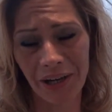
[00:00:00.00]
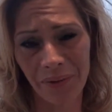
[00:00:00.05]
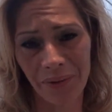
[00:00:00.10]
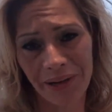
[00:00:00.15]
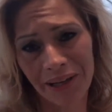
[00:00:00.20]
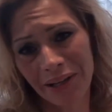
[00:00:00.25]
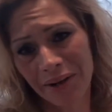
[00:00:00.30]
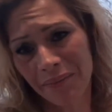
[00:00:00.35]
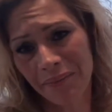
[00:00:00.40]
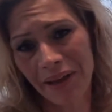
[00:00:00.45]
I
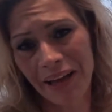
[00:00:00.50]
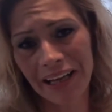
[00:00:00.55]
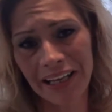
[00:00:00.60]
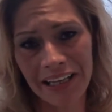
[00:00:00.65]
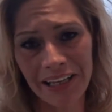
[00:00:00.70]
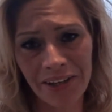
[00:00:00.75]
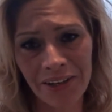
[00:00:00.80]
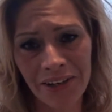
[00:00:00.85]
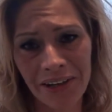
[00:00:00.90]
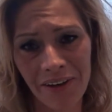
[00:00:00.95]
want to come back
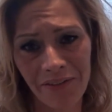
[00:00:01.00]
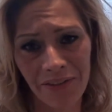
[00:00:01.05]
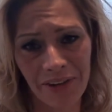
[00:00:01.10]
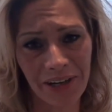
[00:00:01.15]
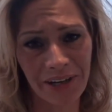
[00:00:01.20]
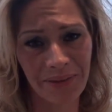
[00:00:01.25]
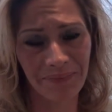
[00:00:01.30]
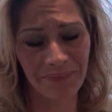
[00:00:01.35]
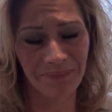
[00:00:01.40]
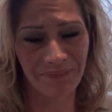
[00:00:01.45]
here
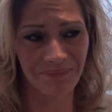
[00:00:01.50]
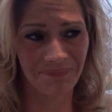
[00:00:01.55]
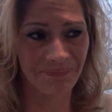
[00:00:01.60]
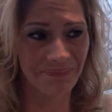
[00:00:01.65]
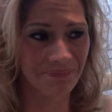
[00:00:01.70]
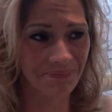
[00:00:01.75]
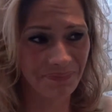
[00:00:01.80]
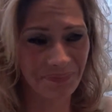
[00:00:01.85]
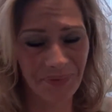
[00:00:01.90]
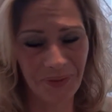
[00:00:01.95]
every
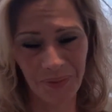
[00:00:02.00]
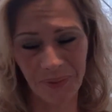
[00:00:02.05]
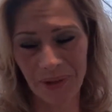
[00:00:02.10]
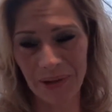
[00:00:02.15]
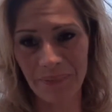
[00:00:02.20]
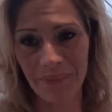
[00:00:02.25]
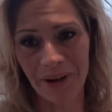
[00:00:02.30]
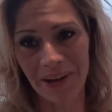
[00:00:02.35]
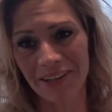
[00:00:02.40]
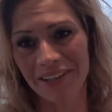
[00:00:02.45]
3
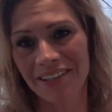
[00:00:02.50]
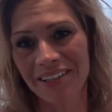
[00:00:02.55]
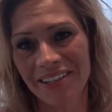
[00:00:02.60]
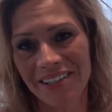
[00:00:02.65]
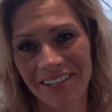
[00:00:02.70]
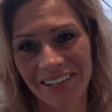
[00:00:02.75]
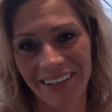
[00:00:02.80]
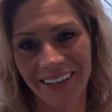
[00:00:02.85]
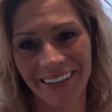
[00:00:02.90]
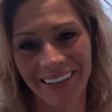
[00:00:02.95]
months.